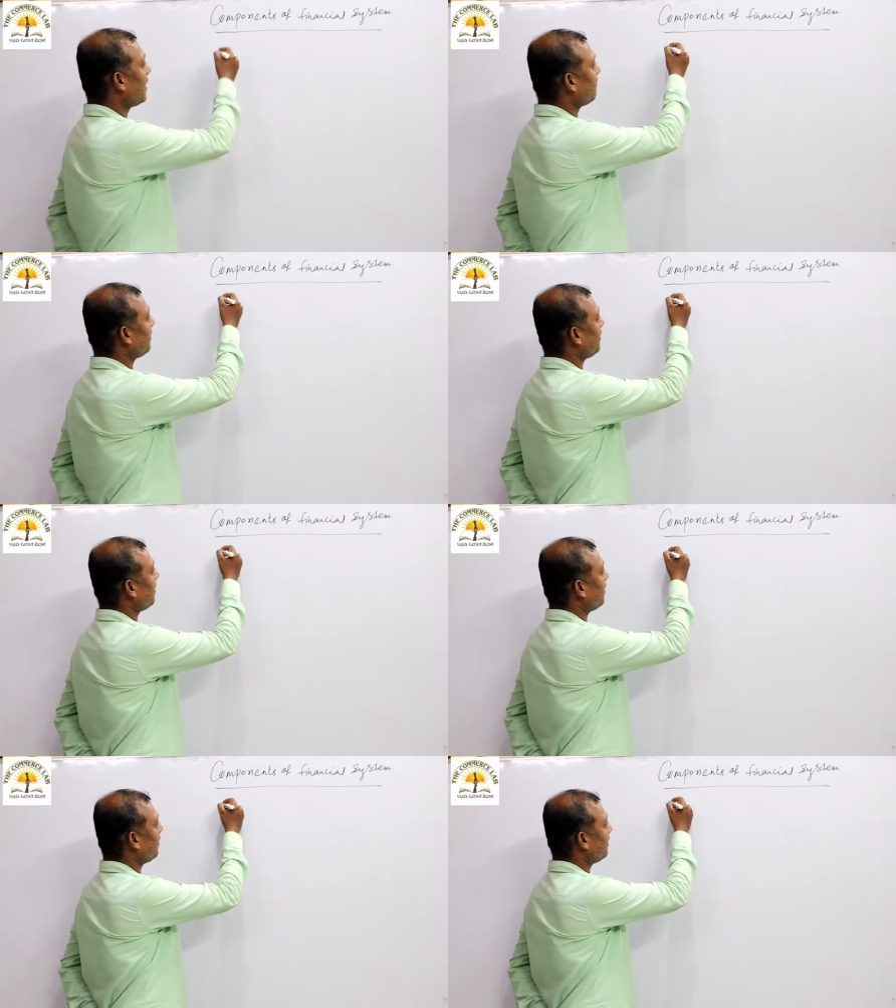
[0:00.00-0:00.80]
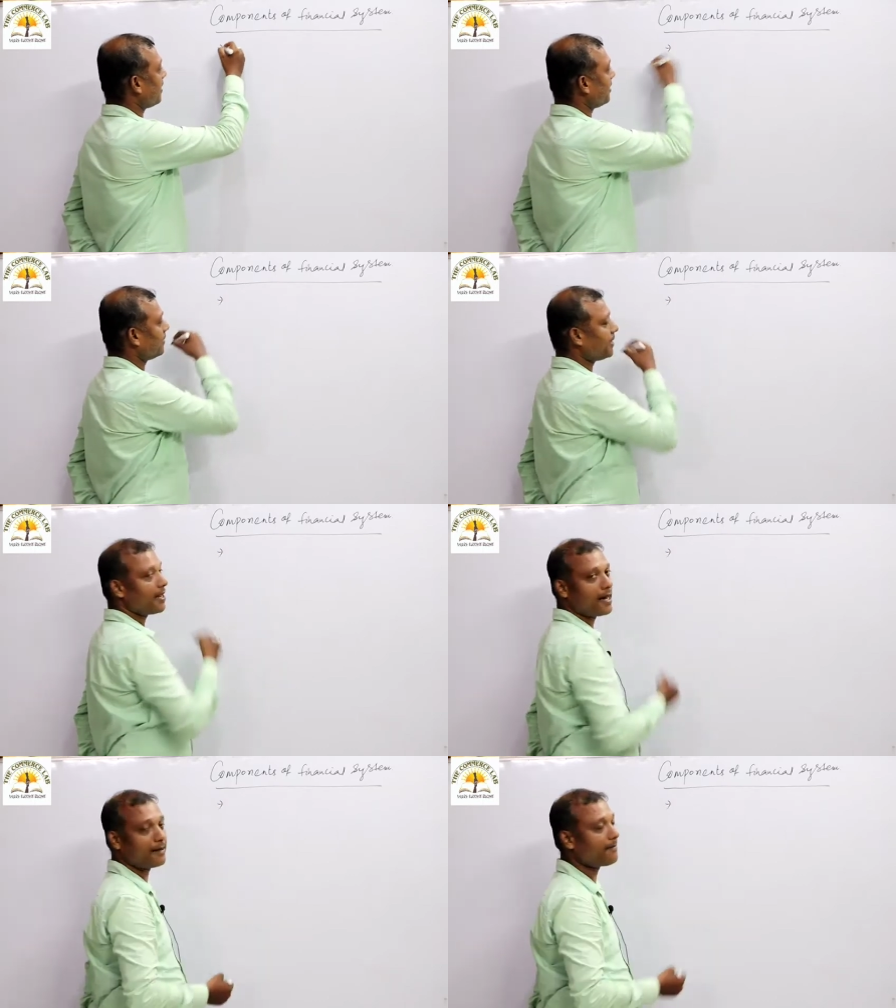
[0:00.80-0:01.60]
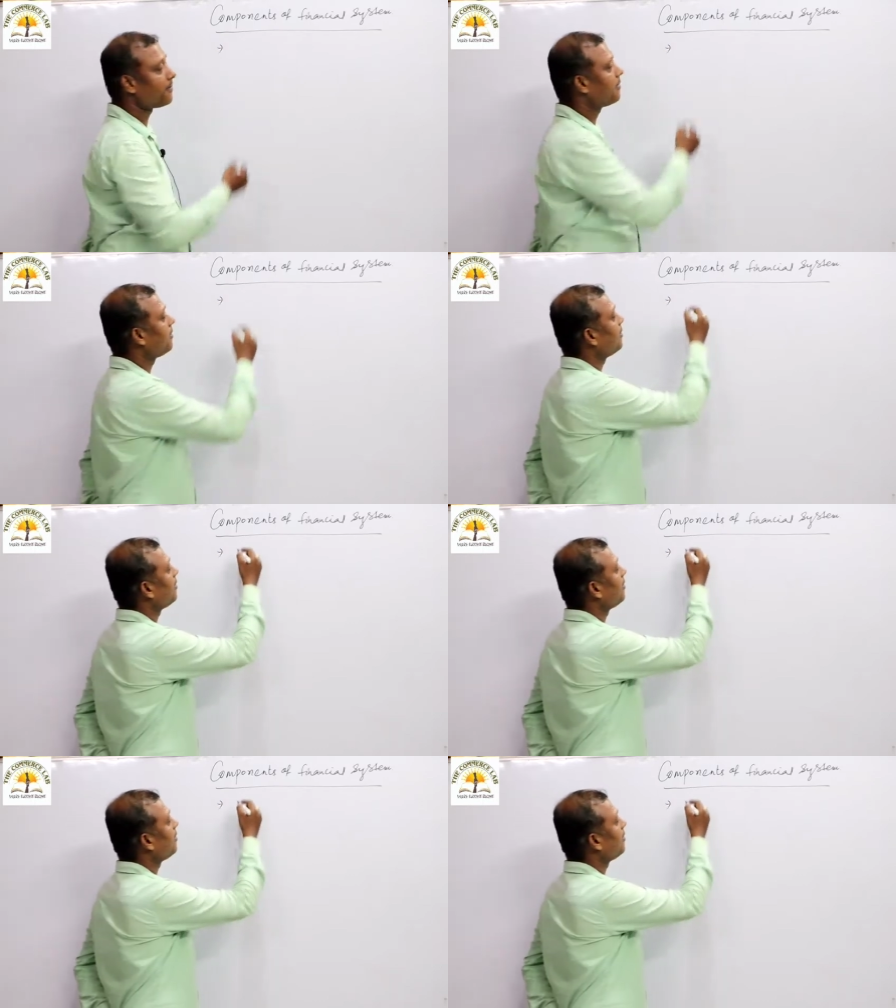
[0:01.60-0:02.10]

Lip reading: and that they are